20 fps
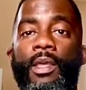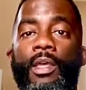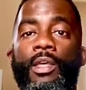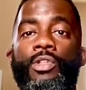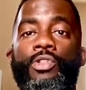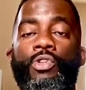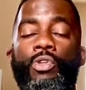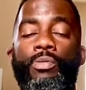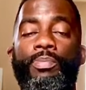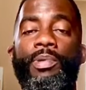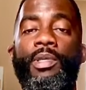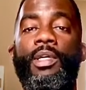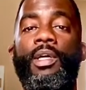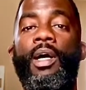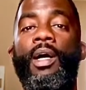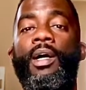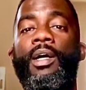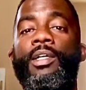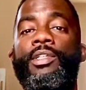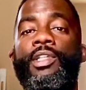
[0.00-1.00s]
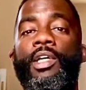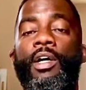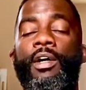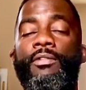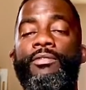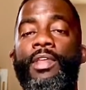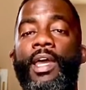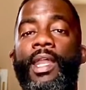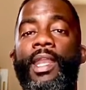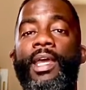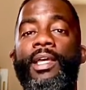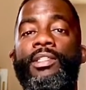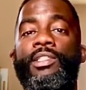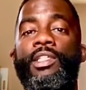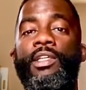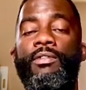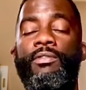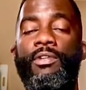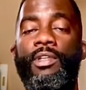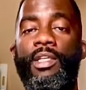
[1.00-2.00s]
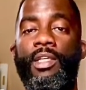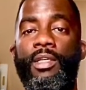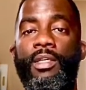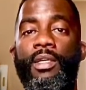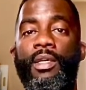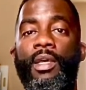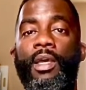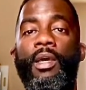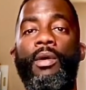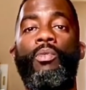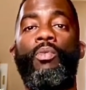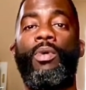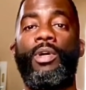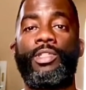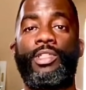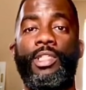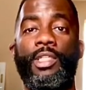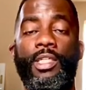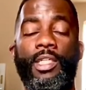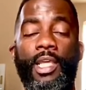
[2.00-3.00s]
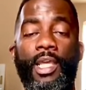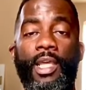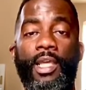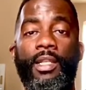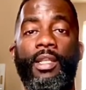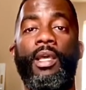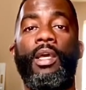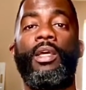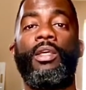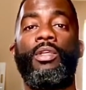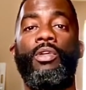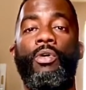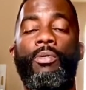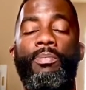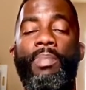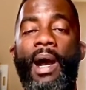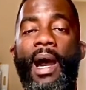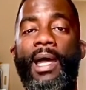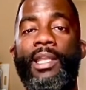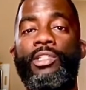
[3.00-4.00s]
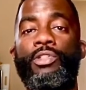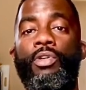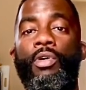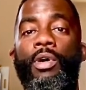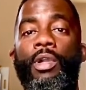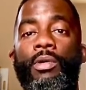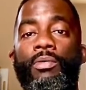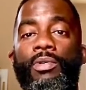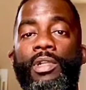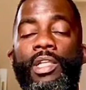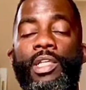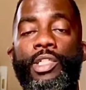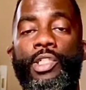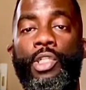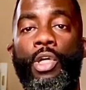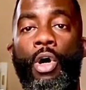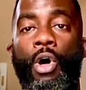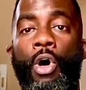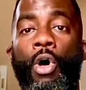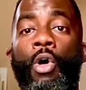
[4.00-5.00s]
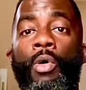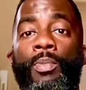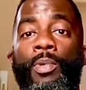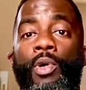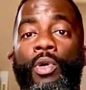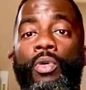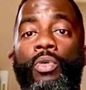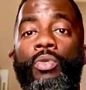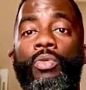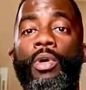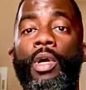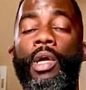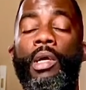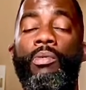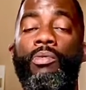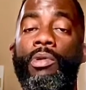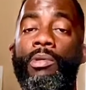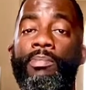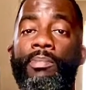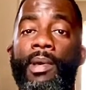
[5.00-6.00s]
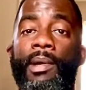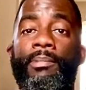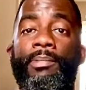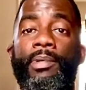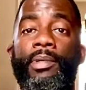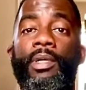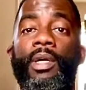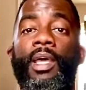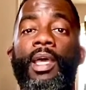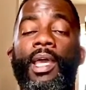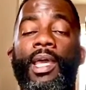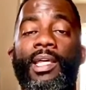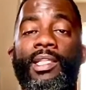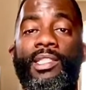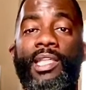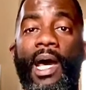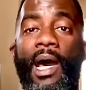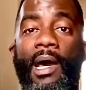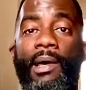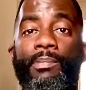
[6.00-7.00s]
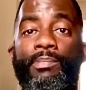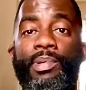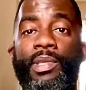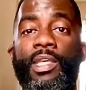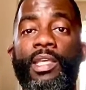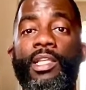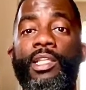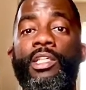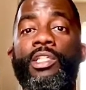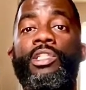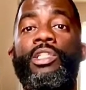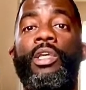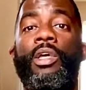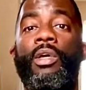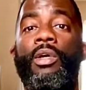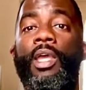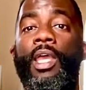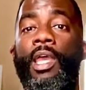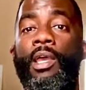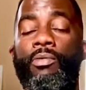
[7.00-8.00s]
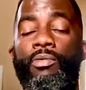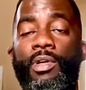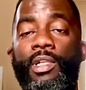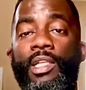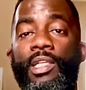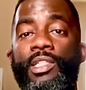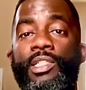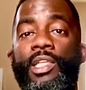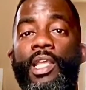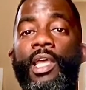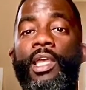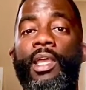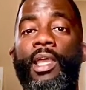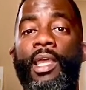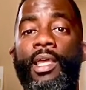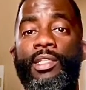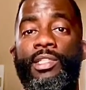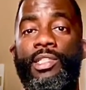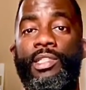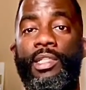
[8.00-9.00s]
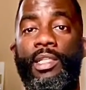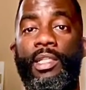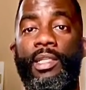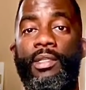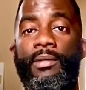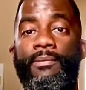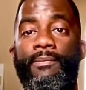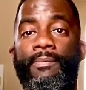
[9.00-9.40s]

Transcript: So because of that activity, once again, your body's going to release a hormone. Remember, in diabetes, it releases insulin.